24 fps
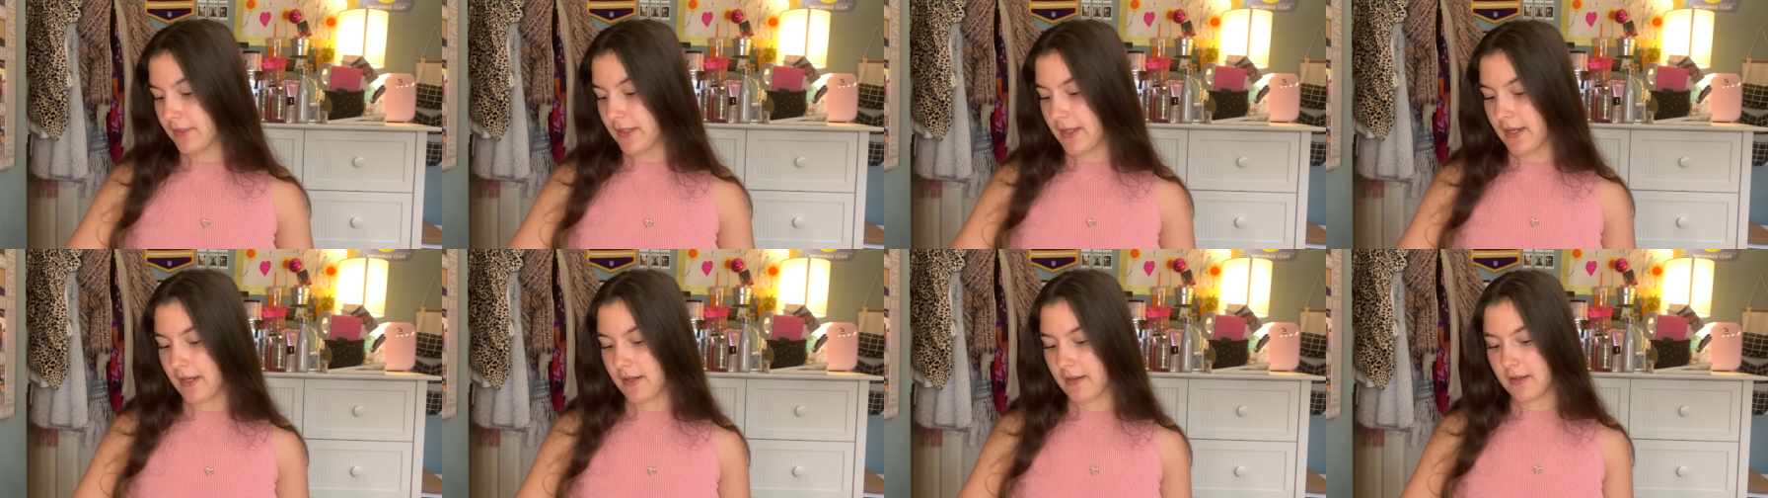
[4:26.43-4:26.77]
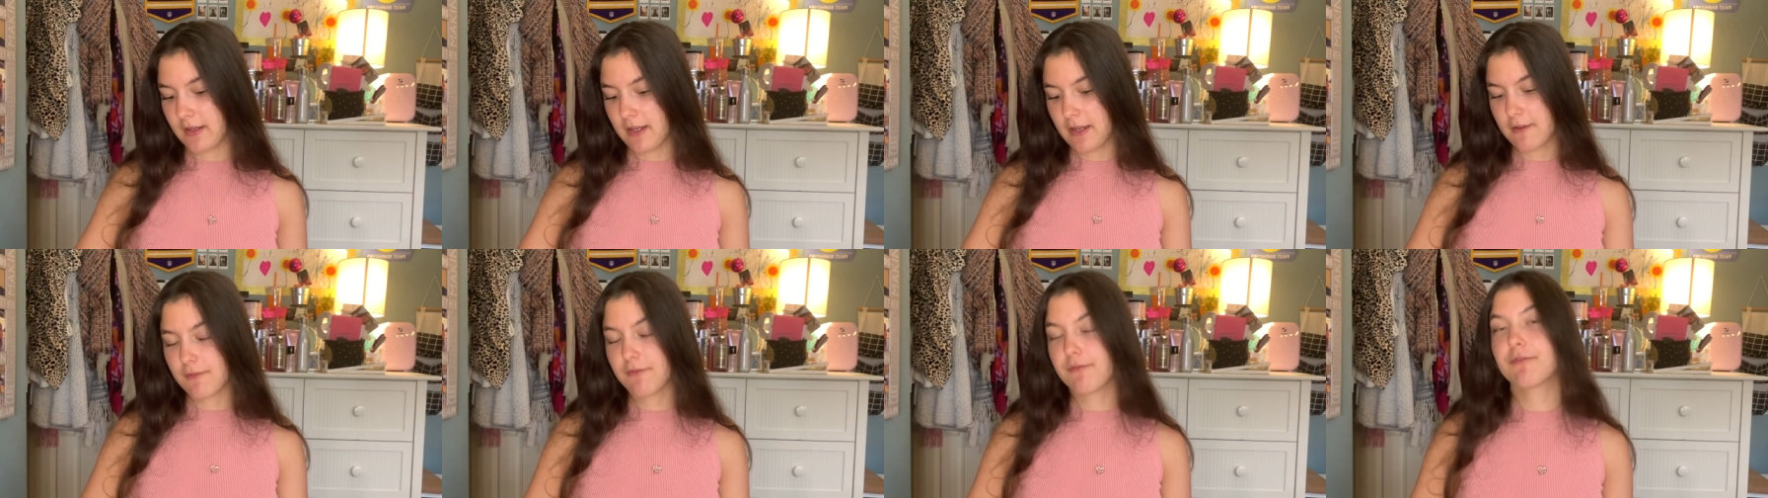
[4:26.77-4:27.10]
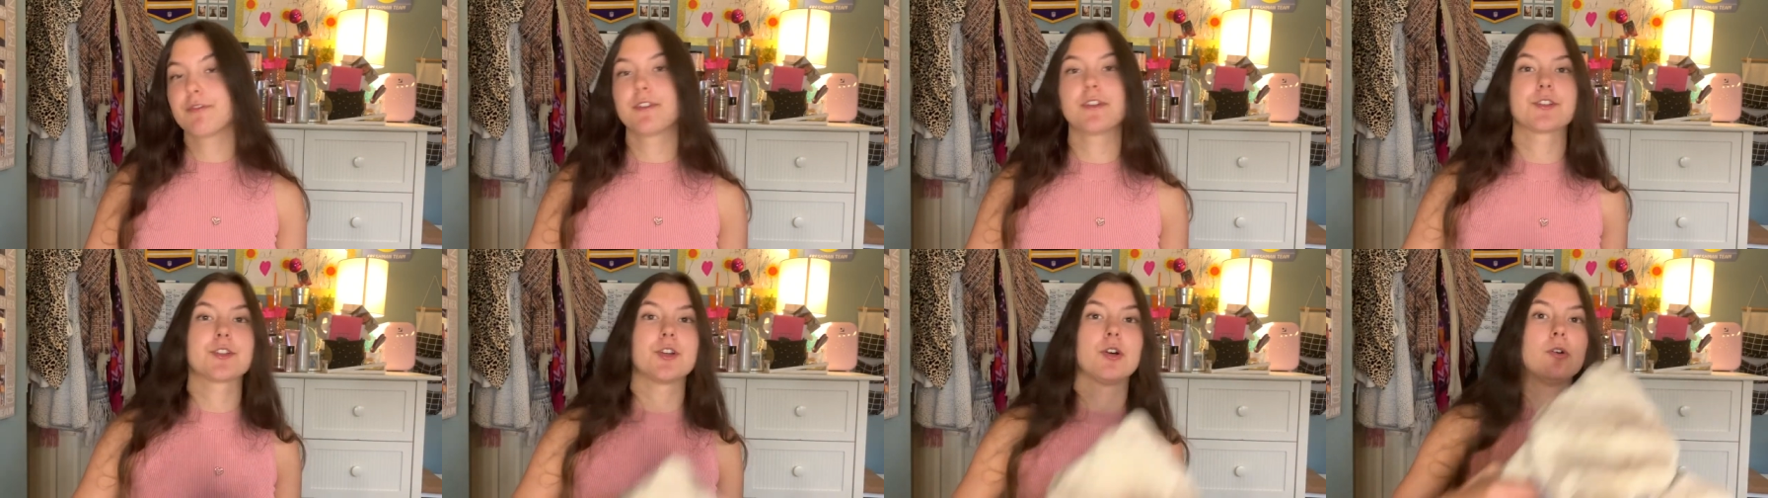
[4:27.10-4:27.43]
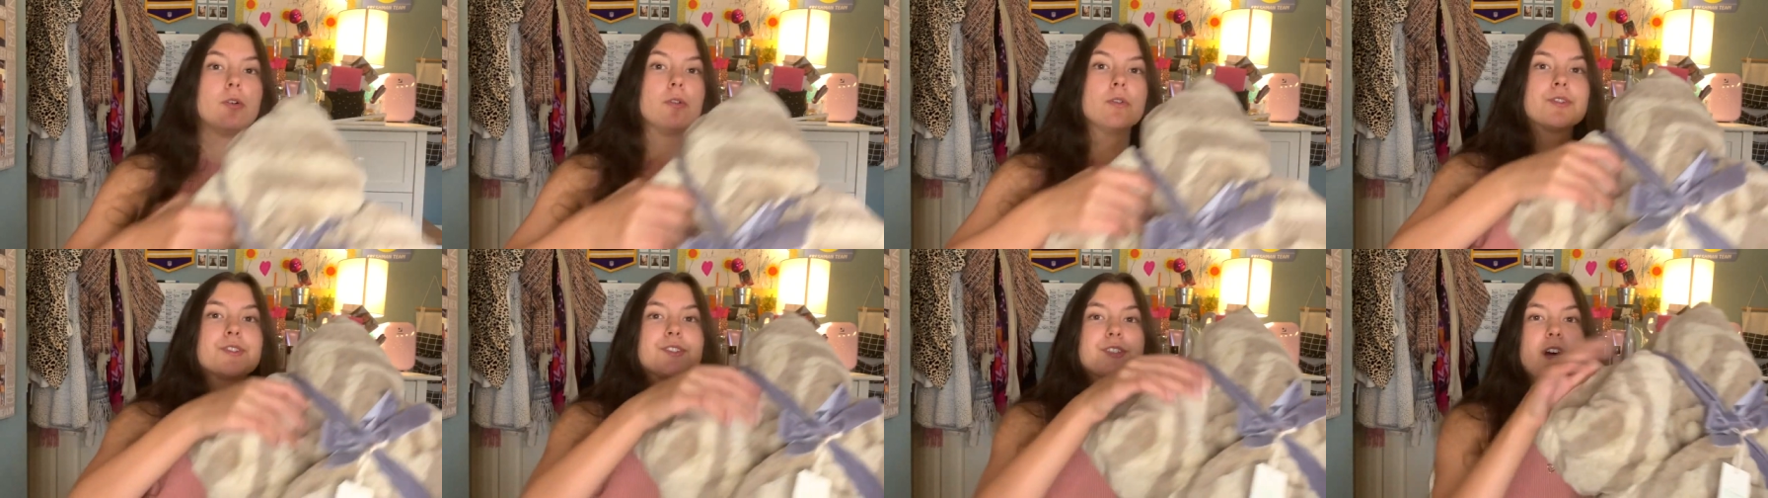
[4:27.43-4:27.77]
like, if this
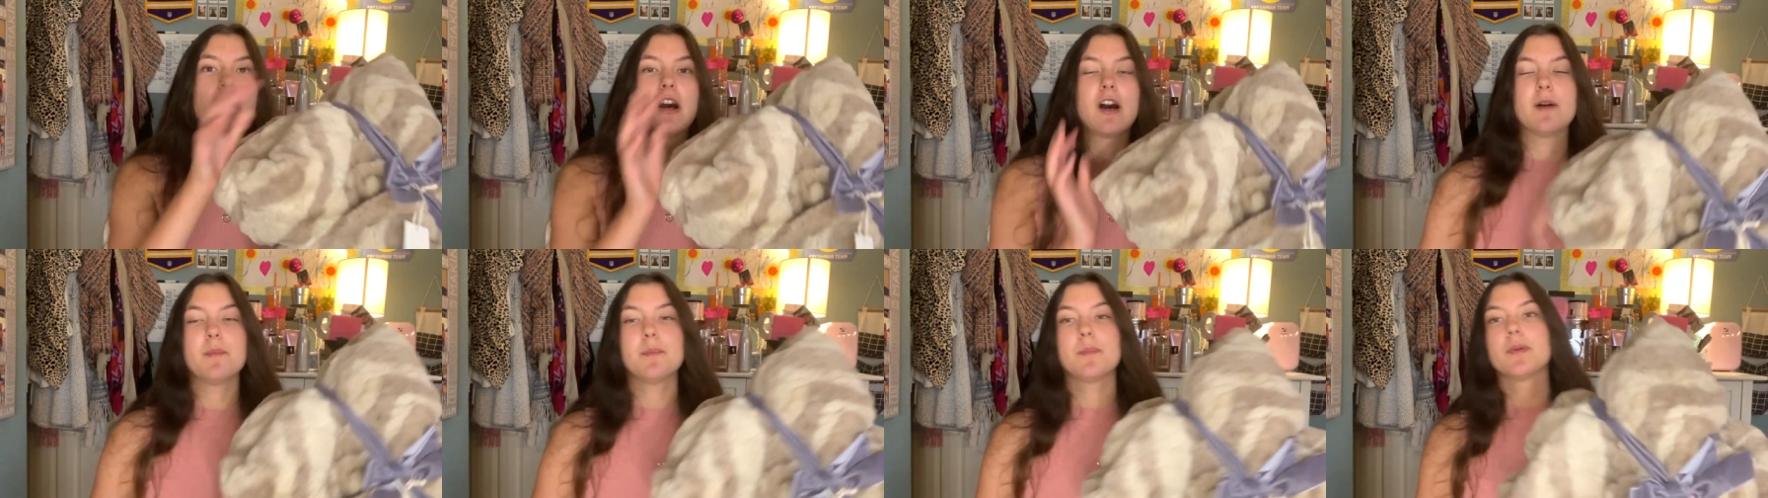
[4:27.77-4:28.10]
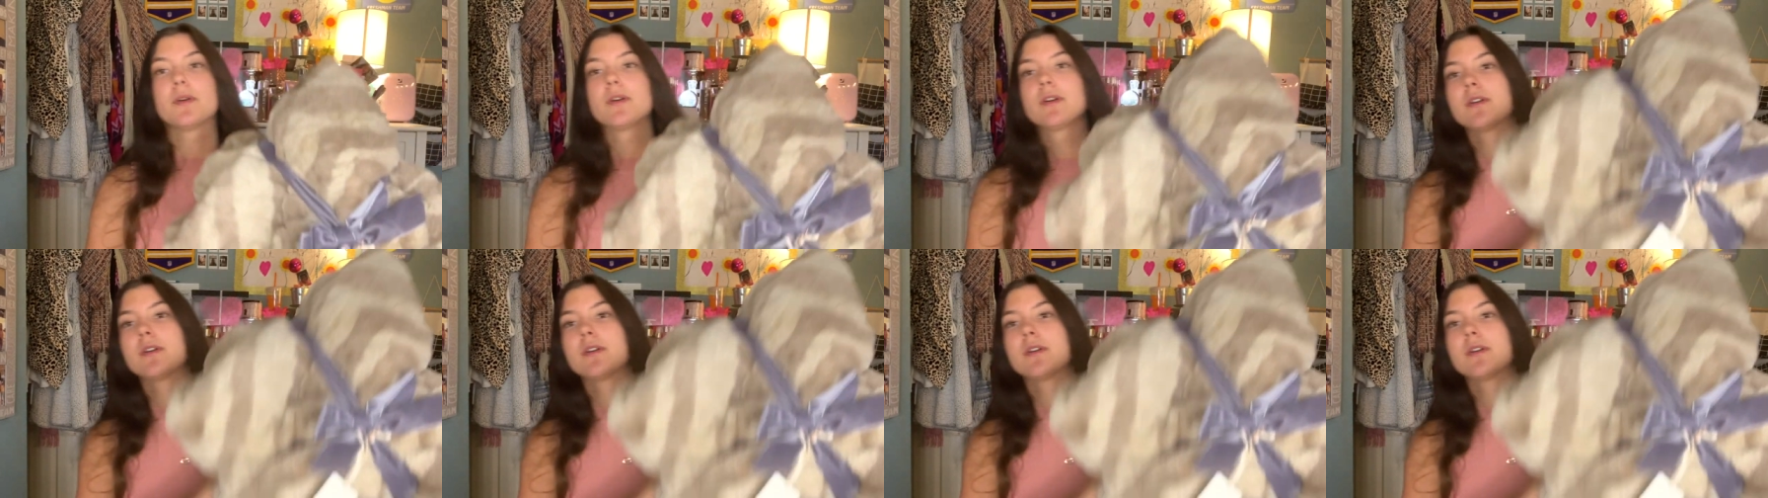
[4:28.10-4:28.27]
holds up,